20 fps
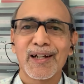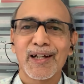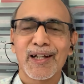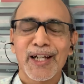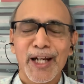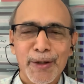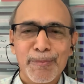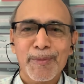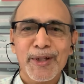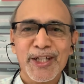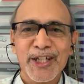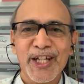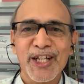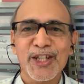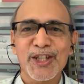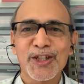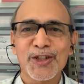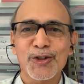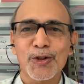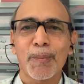Let me
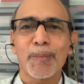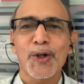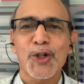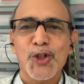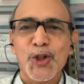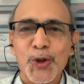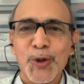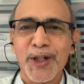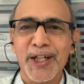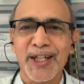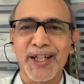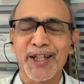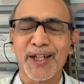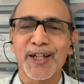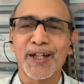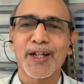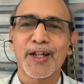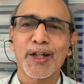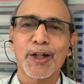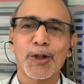take this
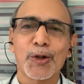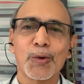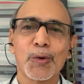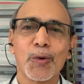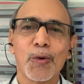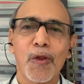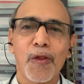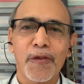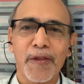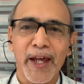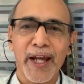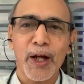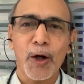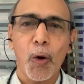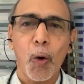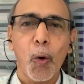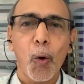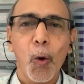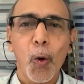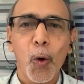opportunity to thank
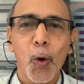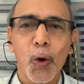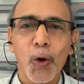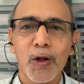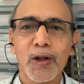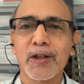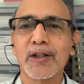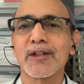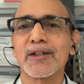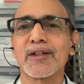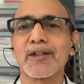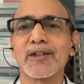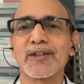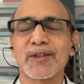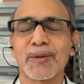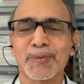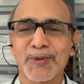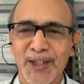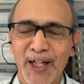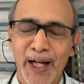all the
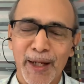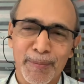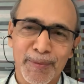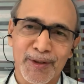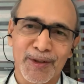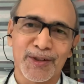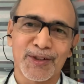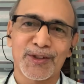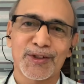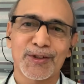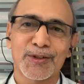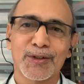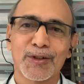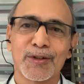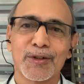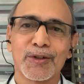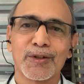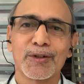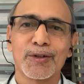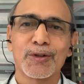subscribers
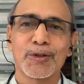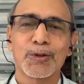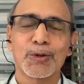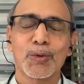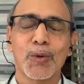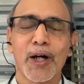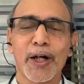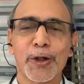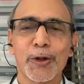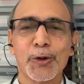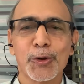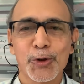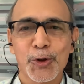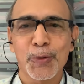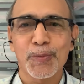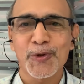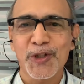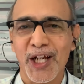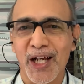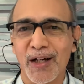to our
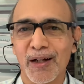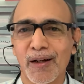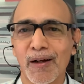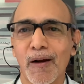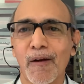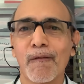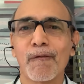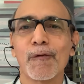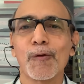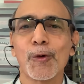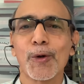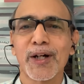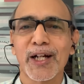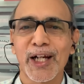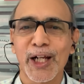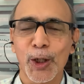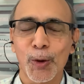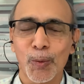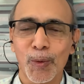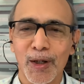YouTube channel,
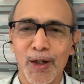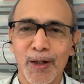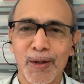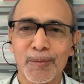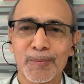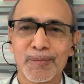Fluentlingua.